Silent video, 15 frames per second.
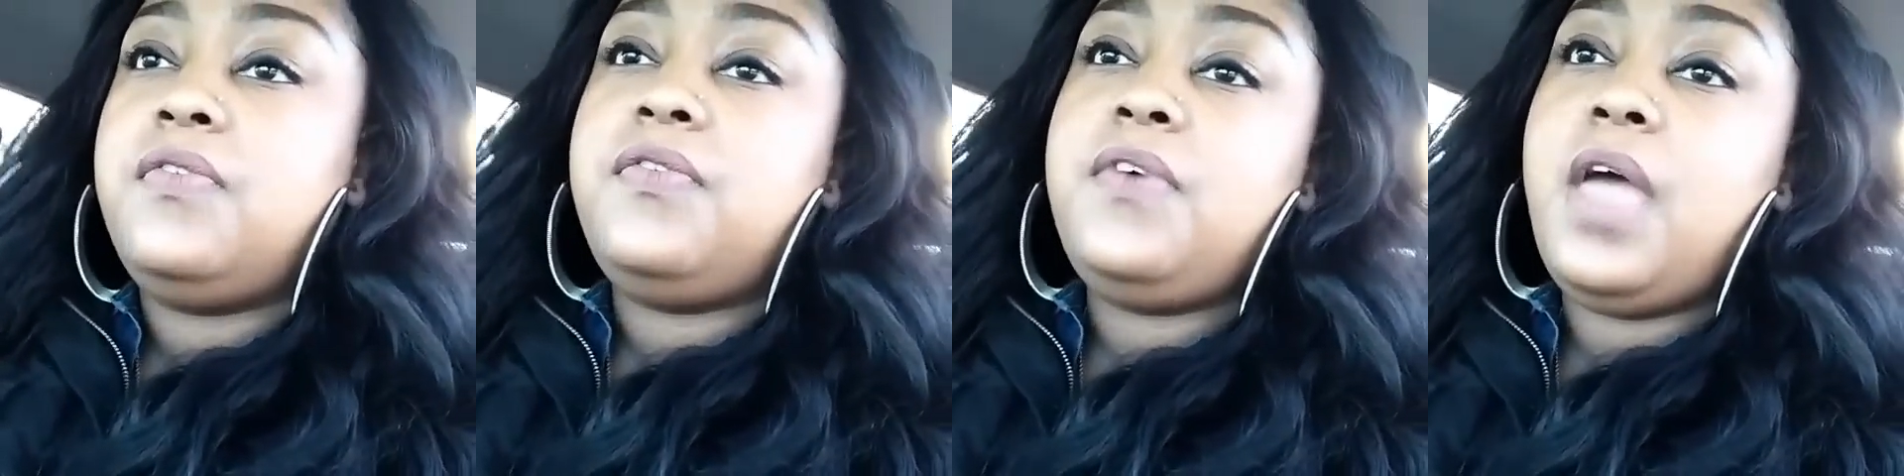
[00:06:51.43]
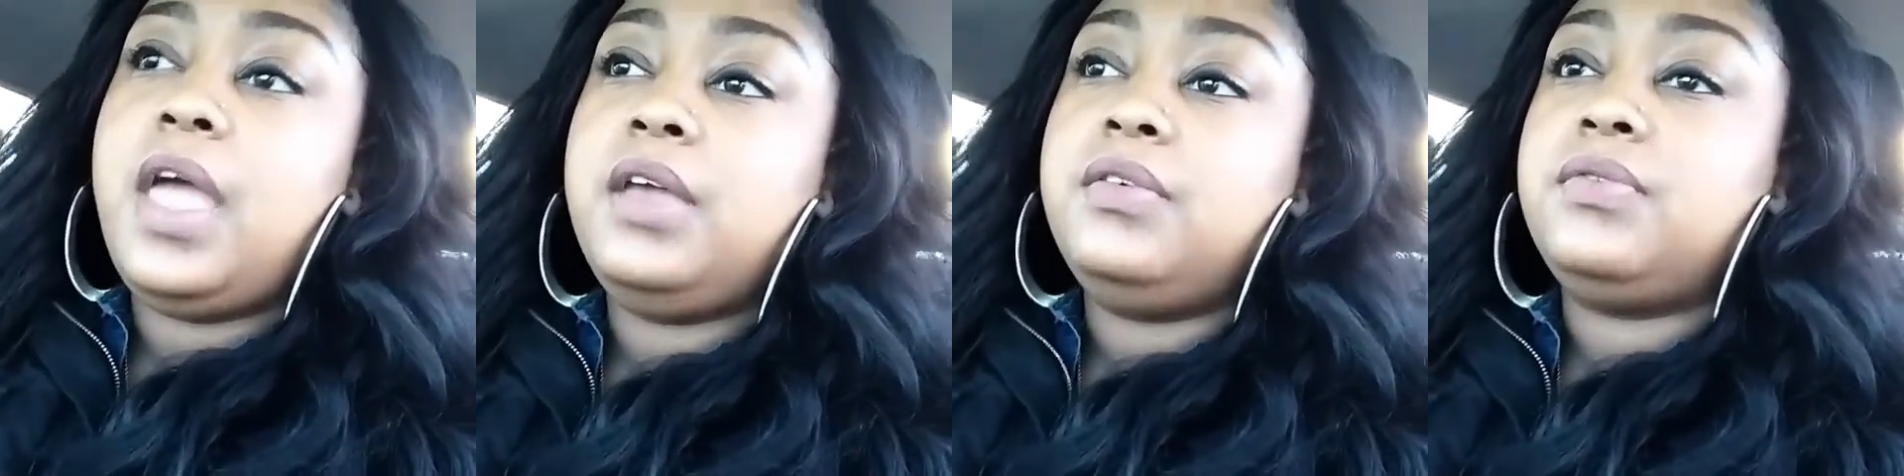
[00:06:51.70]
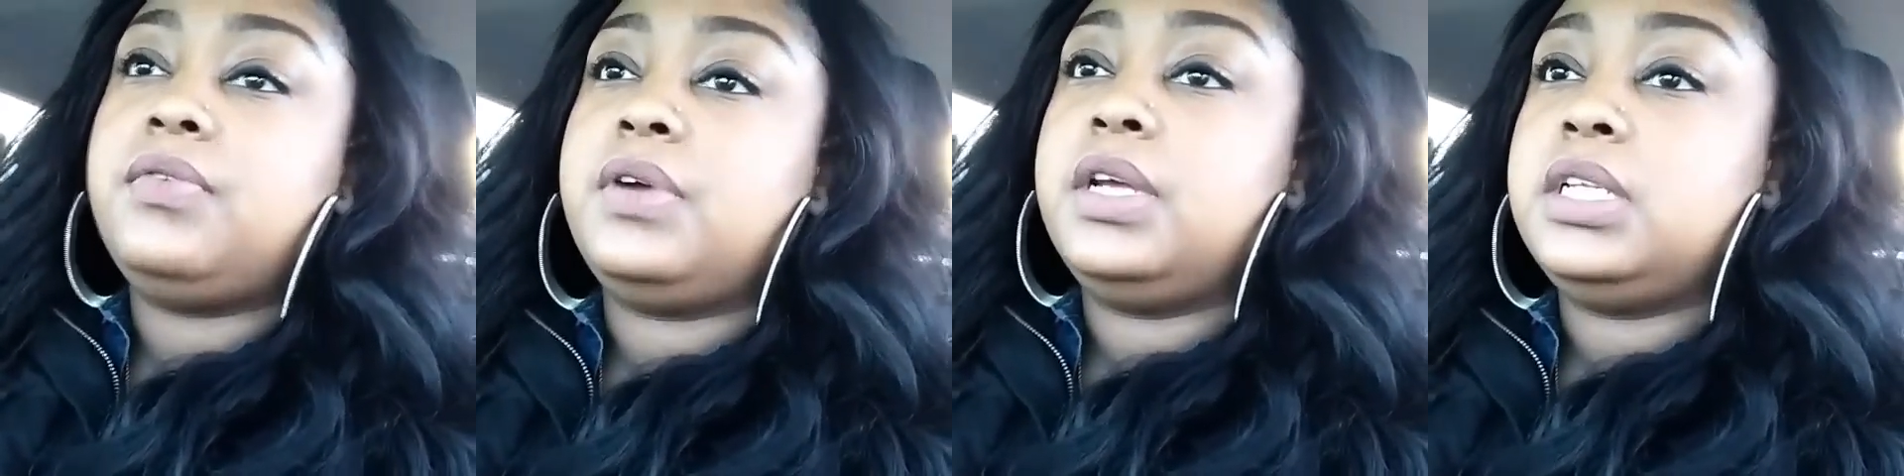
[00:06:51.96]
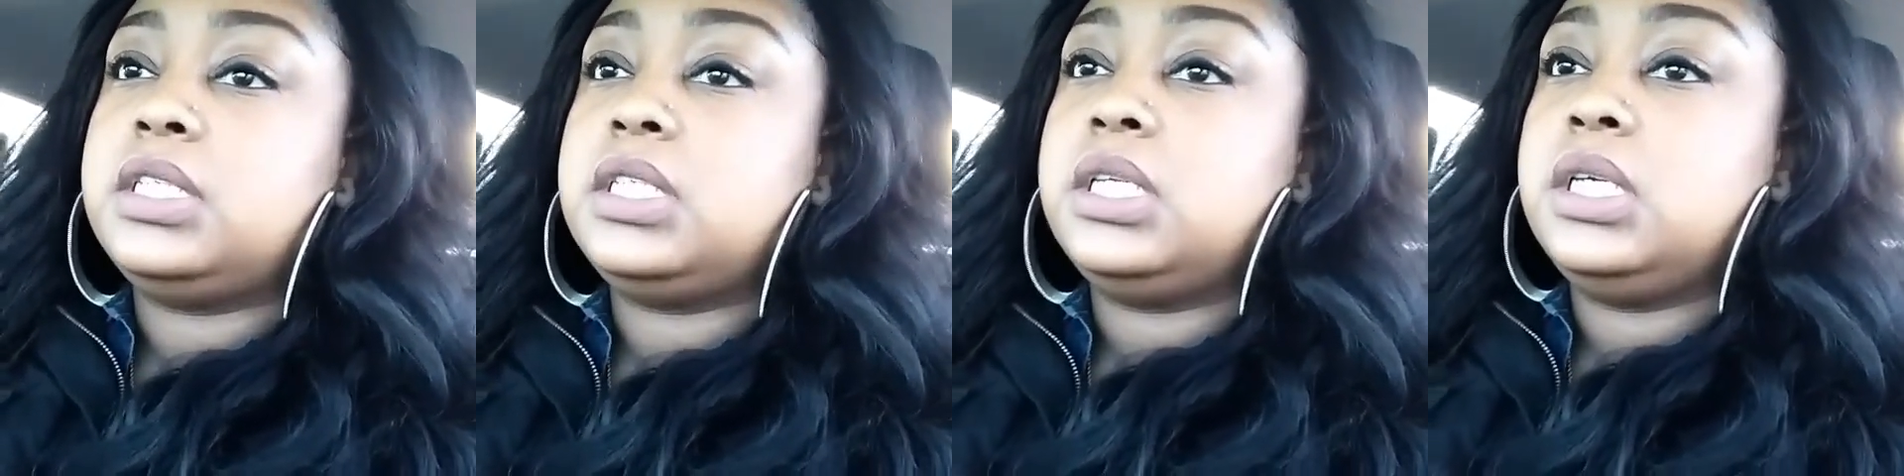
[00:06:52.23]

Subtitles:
favorite